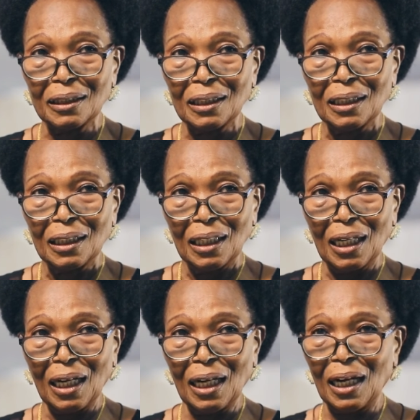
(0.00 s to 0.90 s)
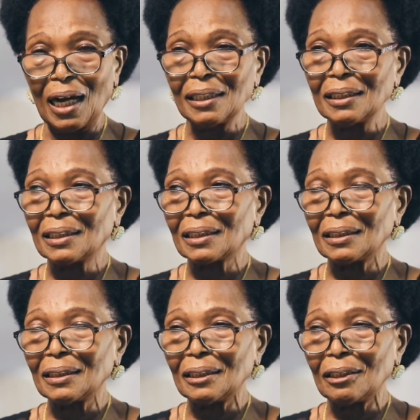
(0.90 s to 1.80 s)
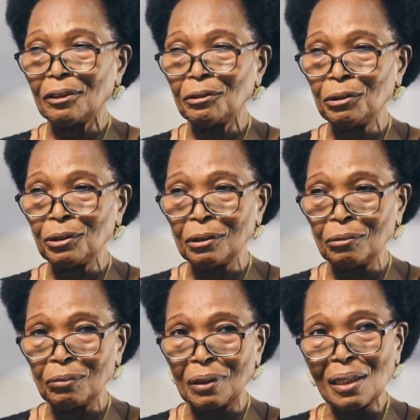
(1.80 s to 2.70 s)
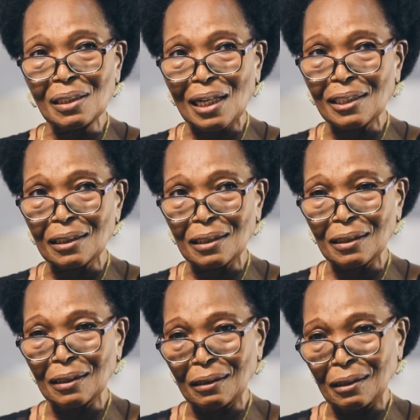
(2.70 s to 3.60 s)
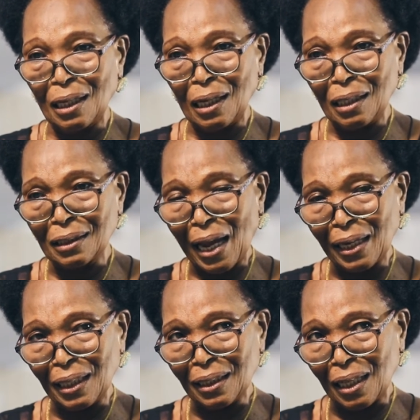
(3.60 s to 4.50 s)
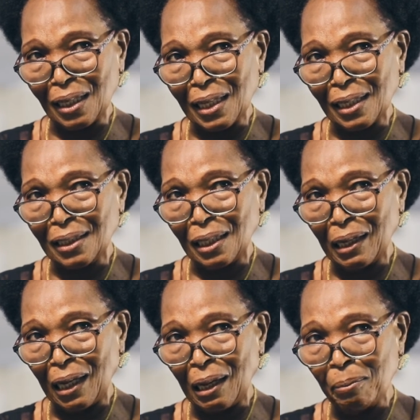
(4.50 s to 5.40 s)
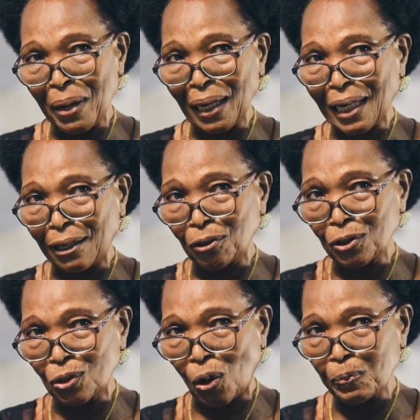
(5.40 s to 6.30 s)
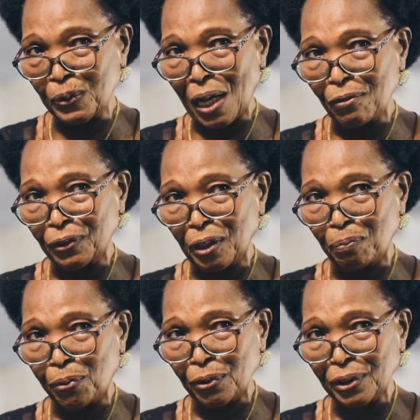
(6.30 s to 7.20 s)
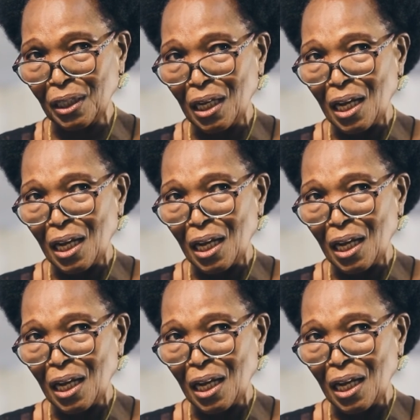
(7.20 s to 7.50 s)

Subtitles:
Yes. And things that's a tiny thing that a man cannot observe on a board,